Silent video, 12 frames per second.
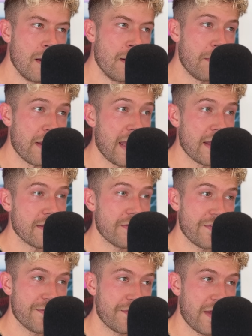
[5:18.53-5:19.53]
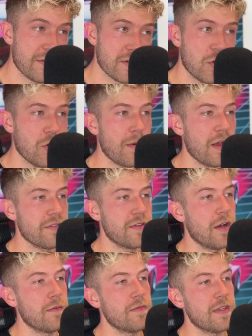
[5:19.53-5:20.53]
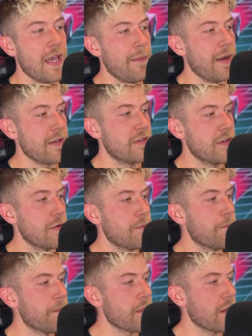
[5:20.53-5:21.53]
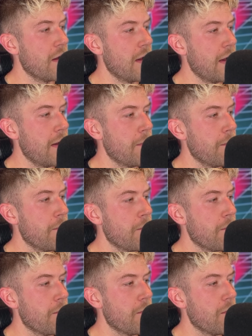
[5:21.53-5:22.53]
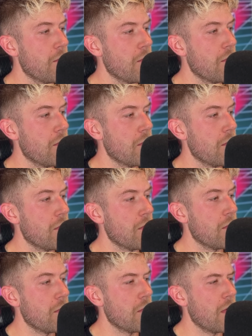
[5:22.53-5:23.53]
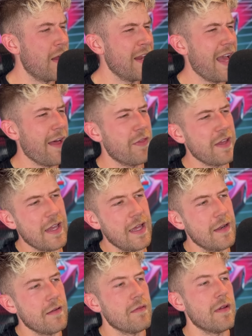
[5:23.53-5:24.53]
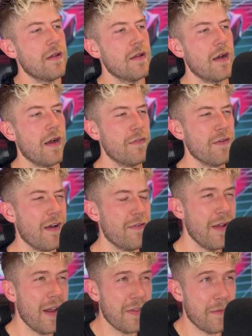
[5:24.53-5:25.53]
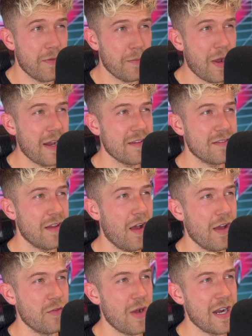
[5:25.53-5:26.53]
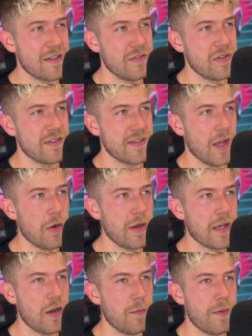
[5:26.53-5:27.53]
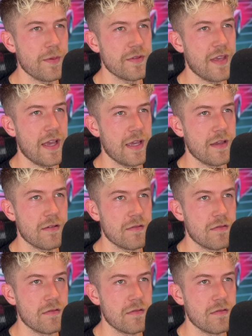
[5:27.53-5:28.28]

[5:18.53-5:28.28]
But yeah, that's a cool milestone to get back to. Um, and yeah, I think in, I felt like the, the brand started relatively slow. Like a lot of people say,